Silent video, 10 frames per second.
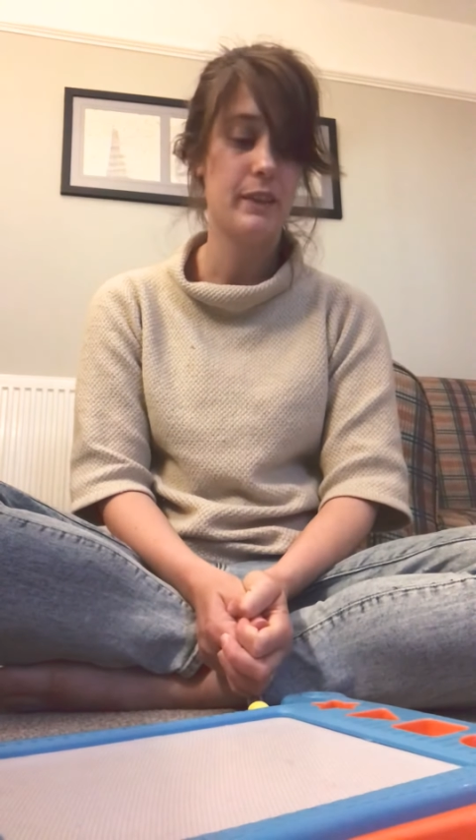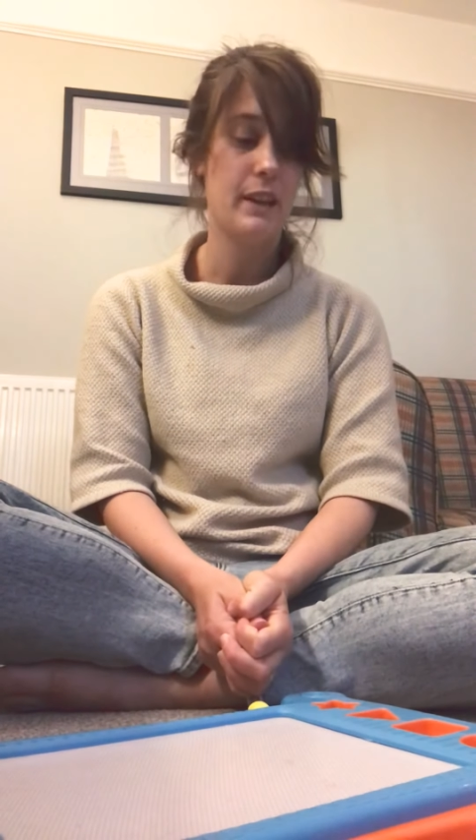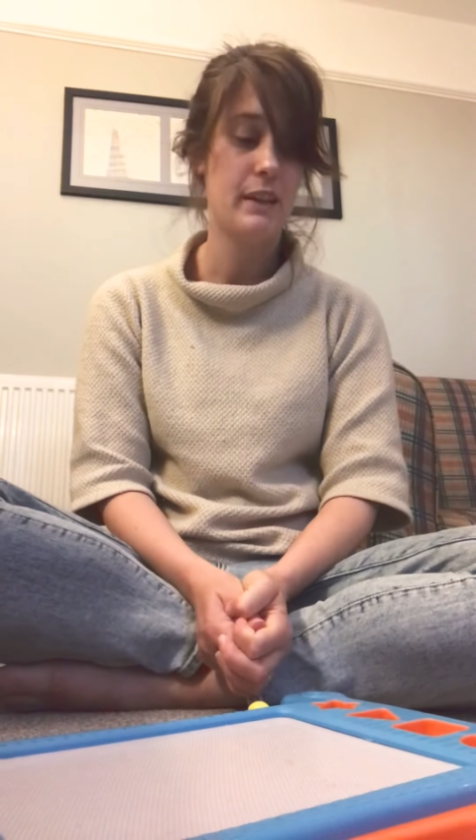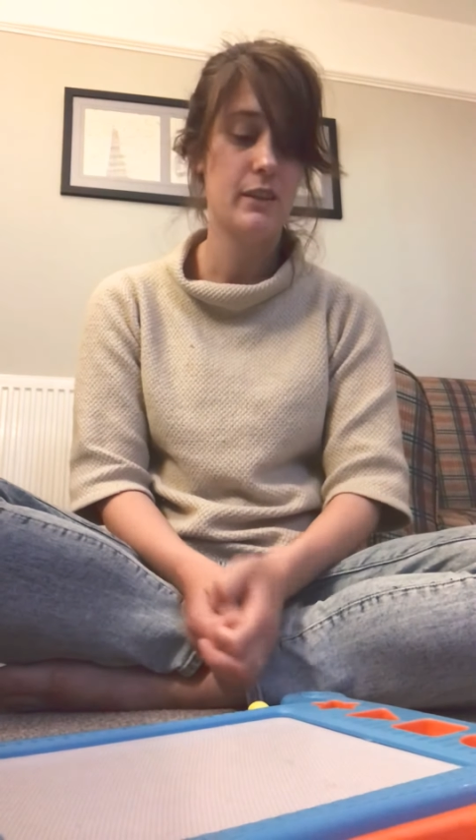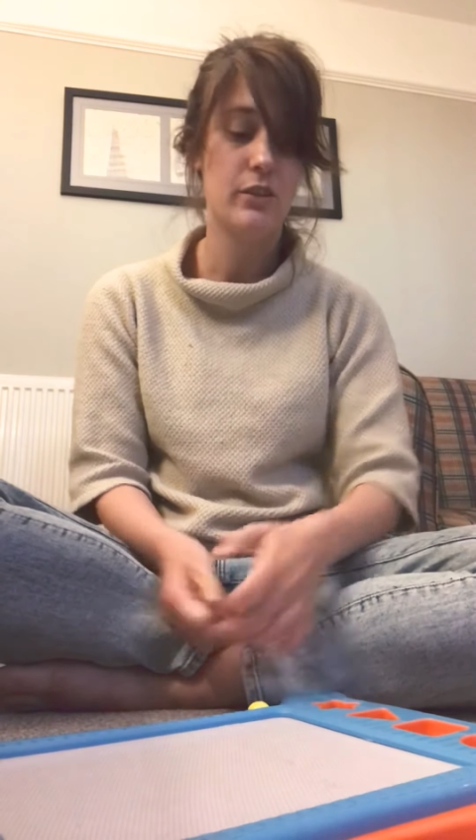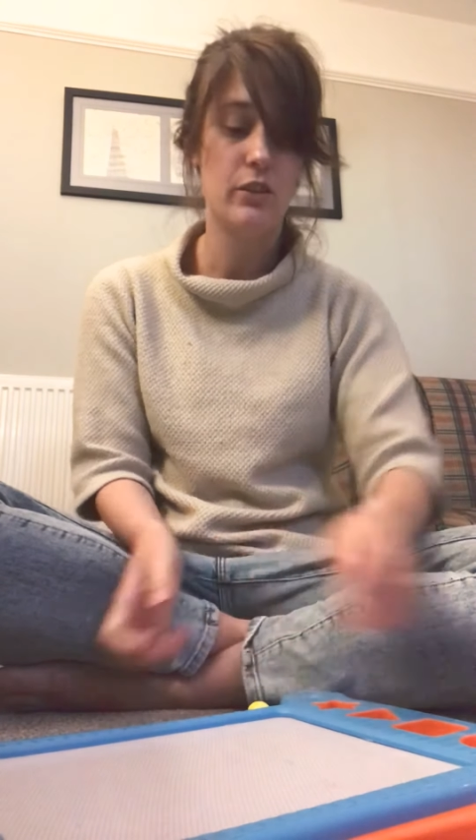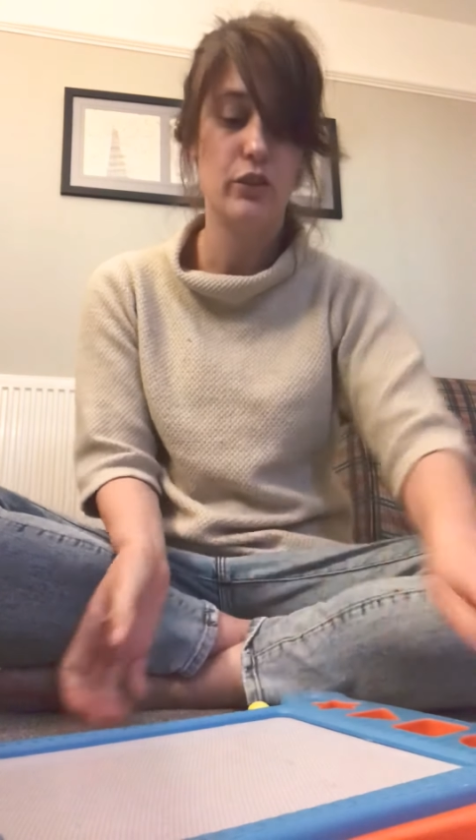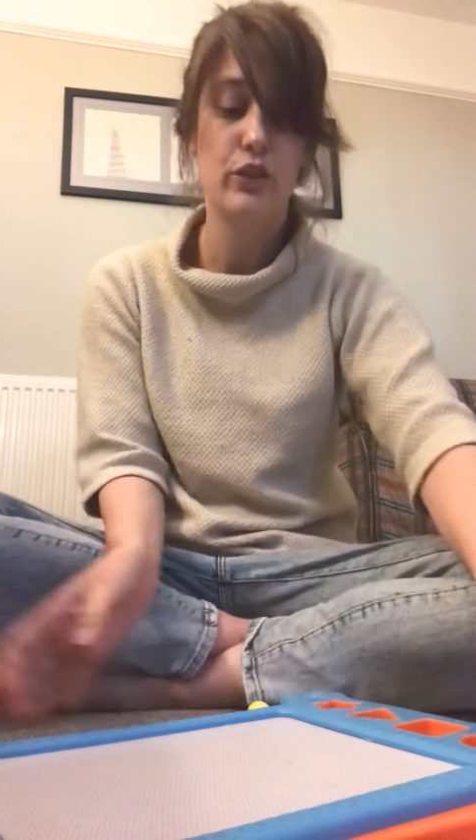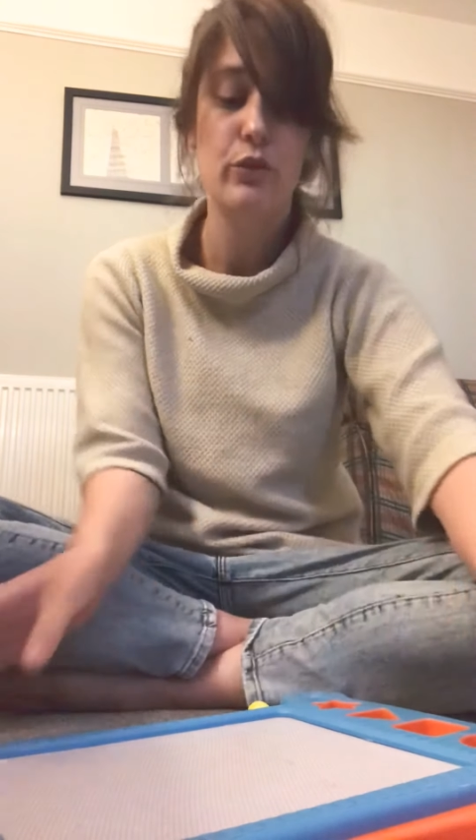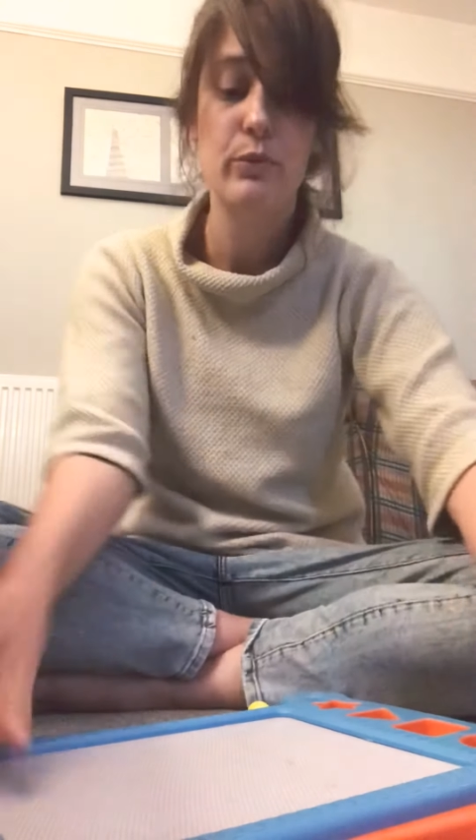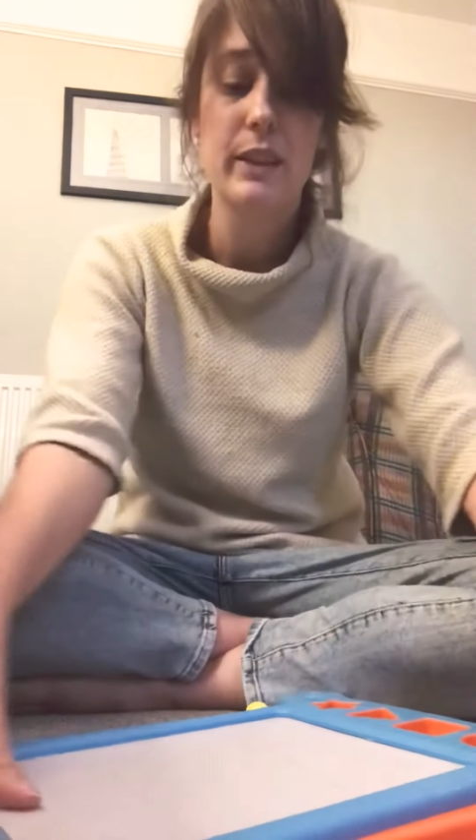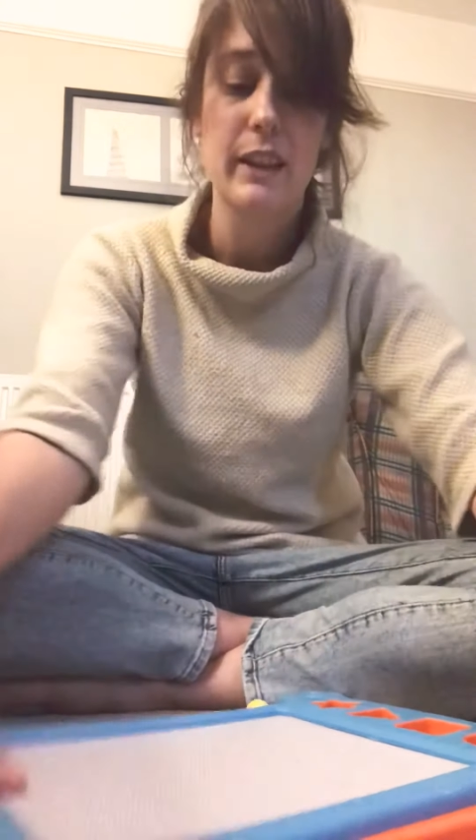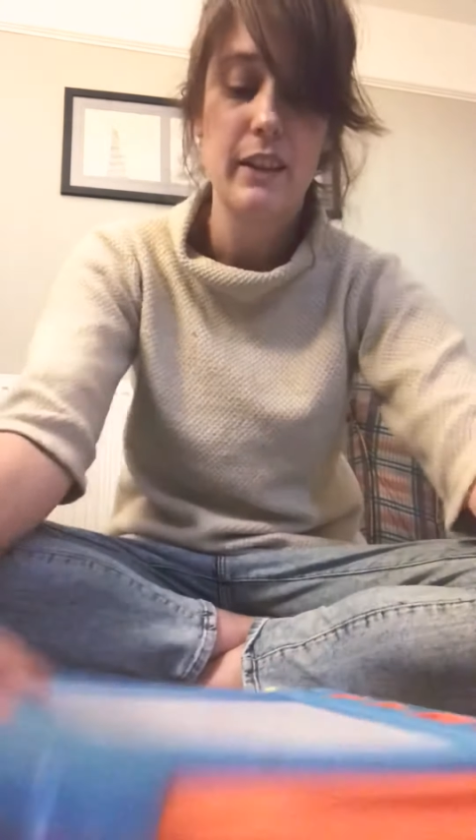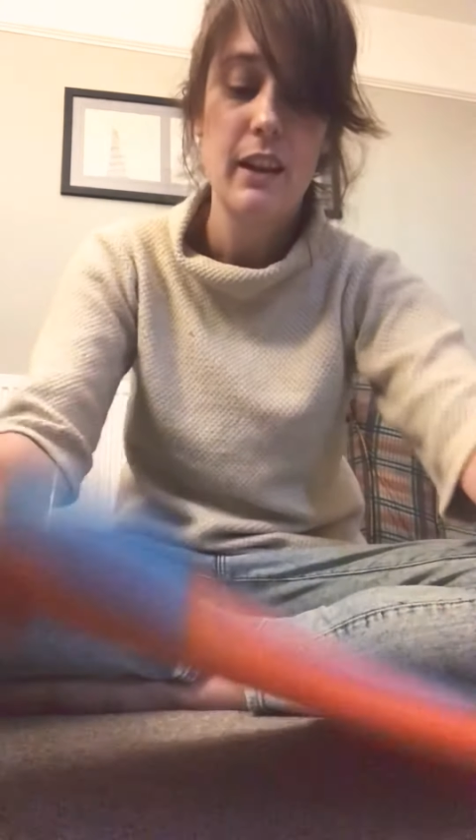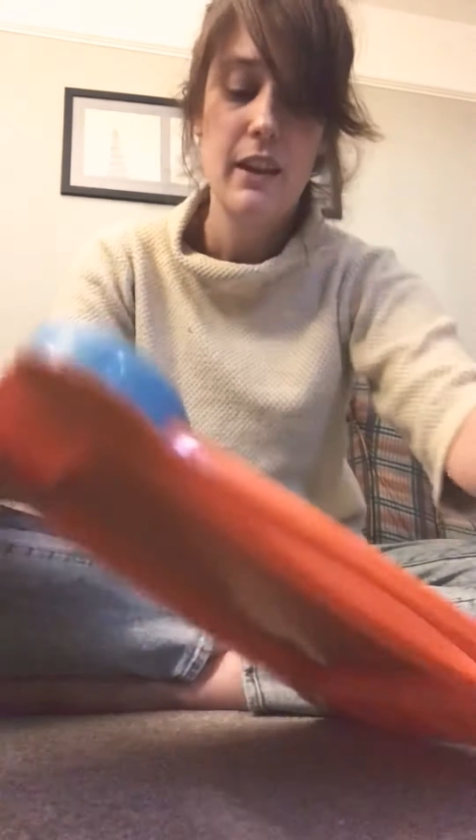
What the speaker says: Okay, so you're using